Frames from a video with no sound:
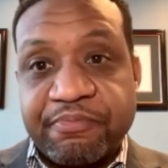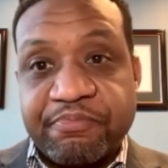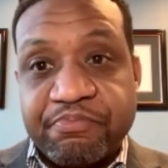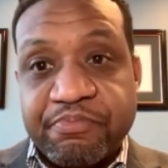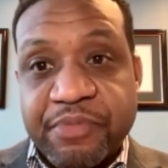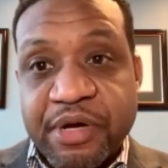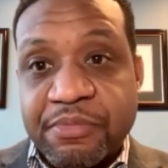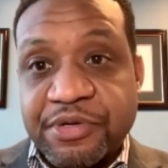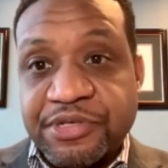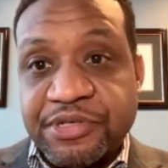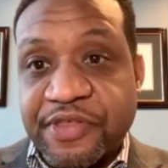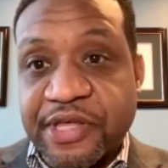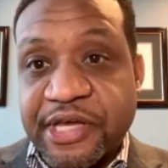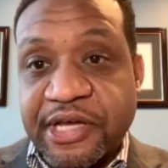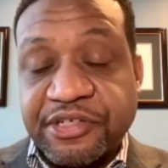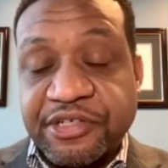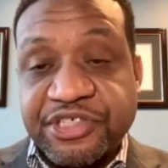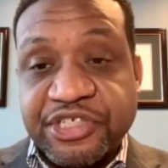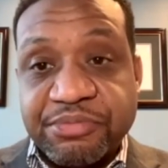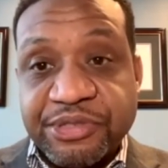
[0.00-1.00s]
members of the
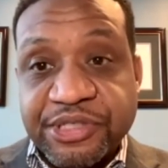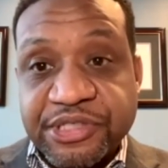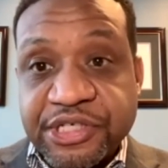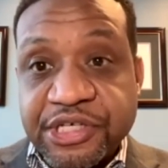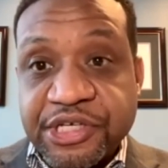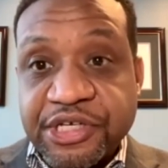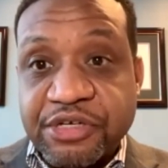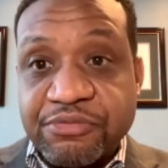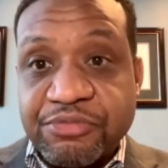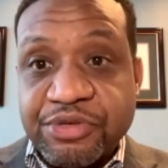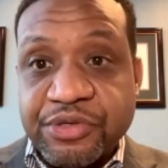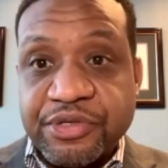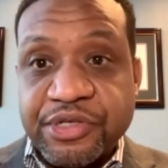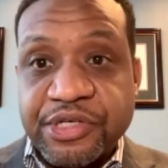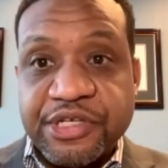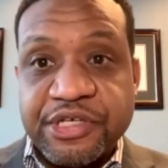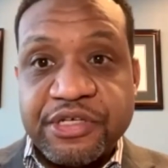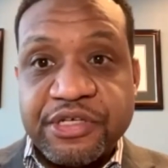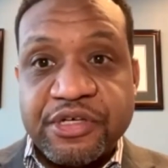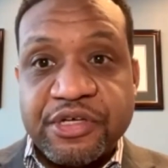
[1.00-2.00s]
LGBT
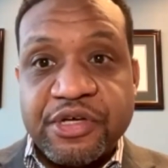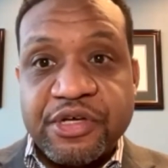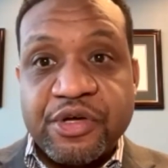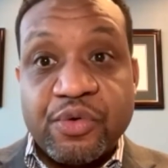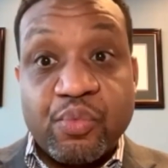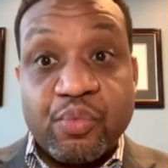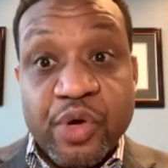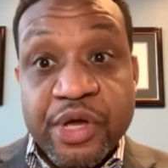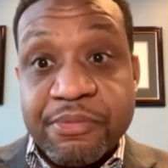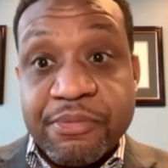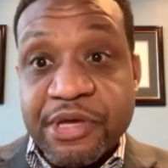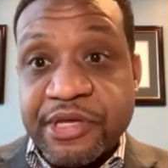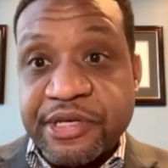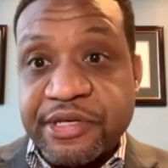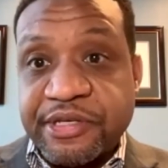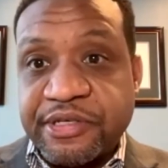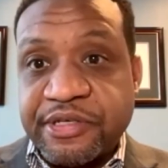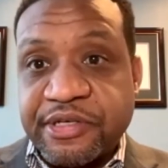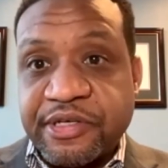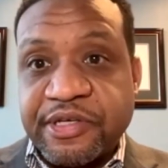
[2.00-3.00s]
community,
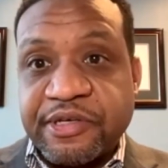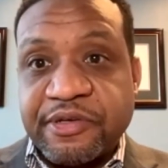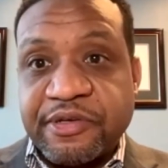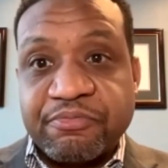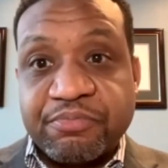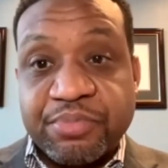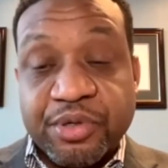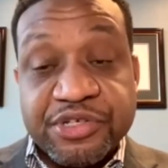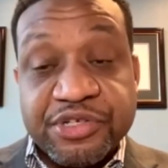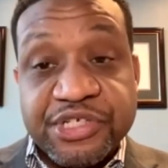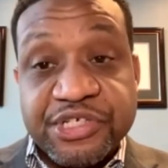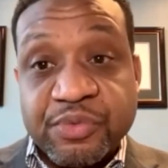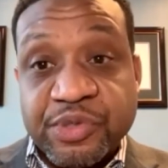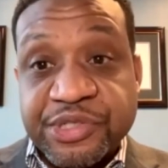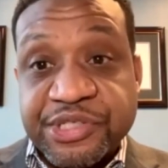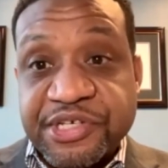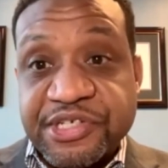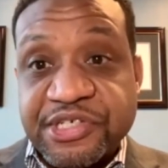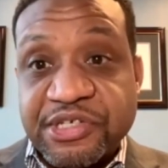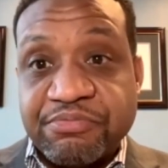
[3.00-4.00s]
women, persons with
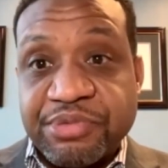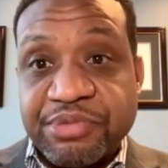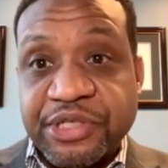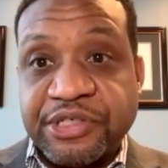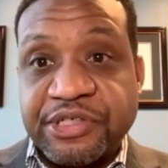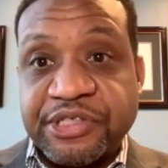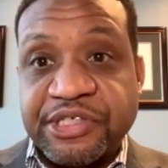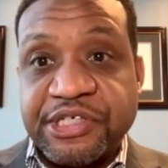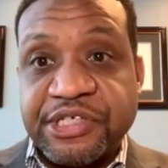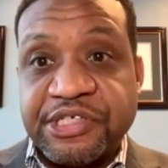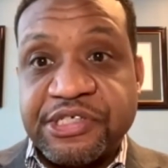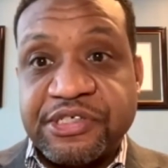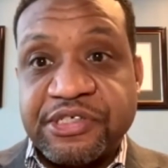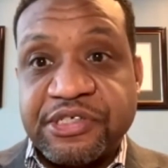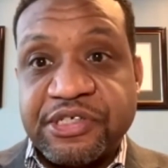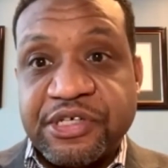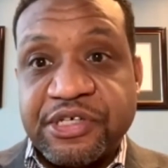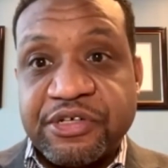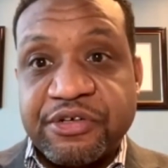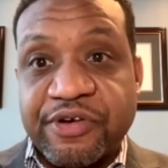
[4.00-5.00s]
disabilities,
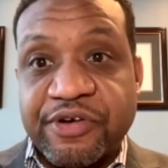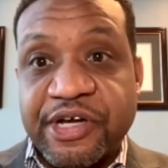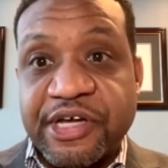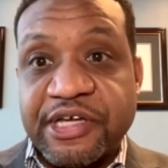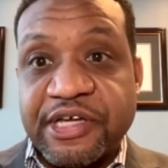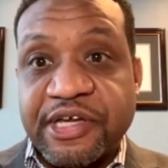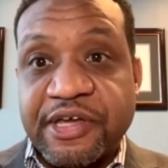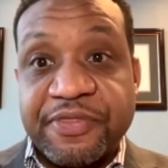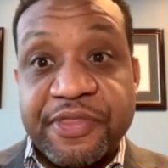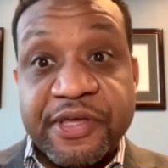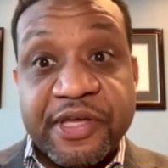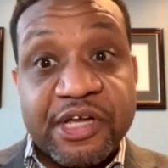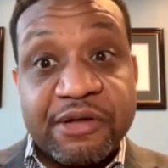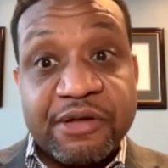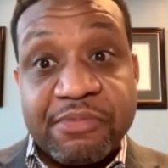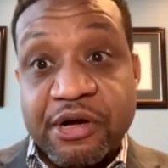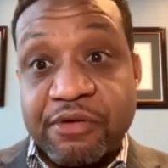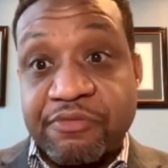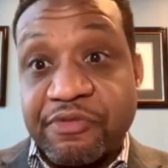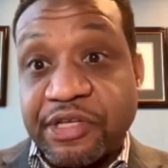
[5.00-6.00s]
right, and thinking
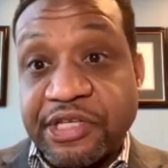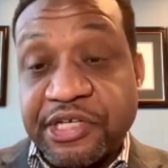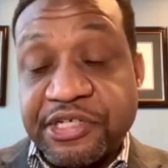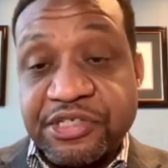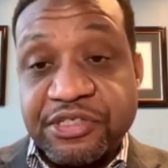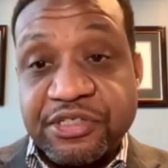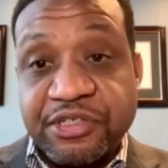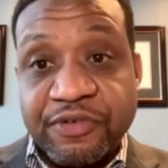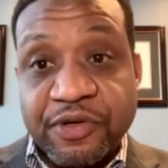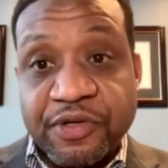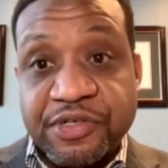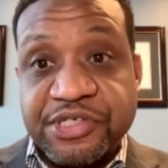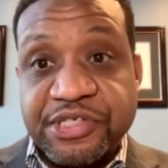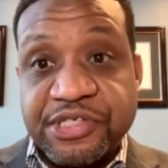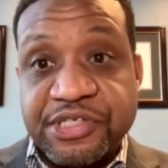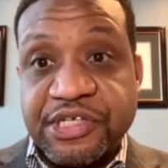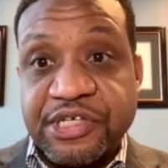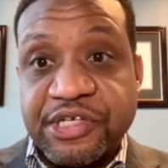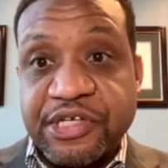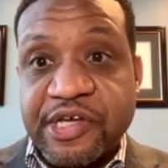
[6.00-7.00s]
about religious
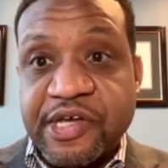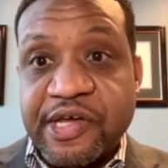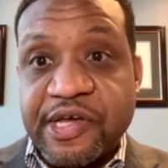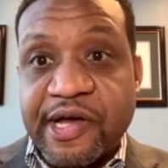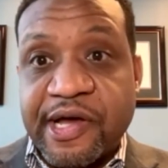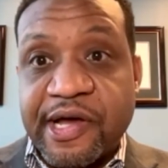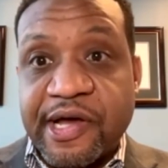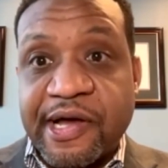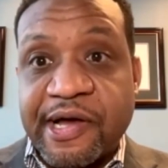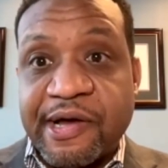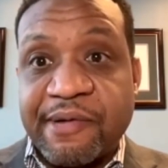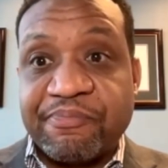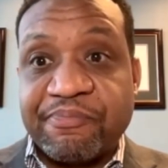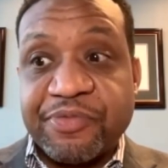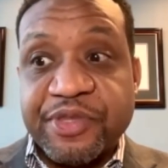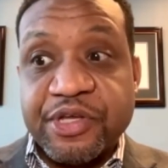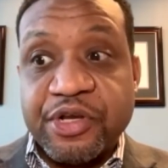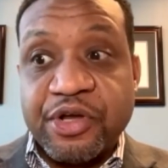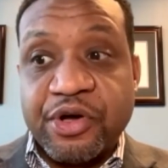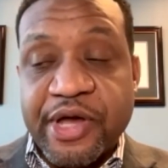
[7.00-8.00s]
diversity, um,
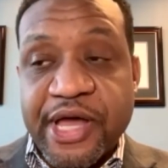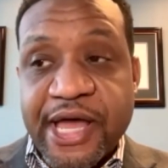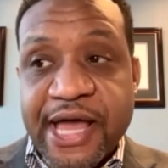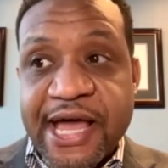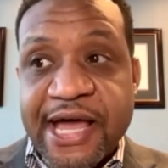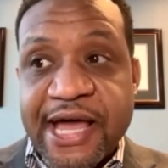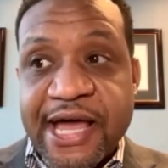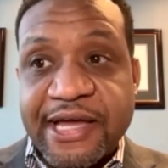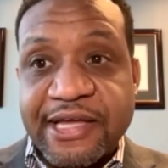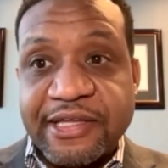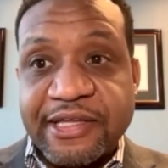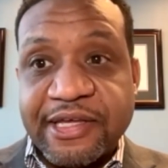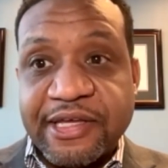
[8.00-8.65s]
you know, at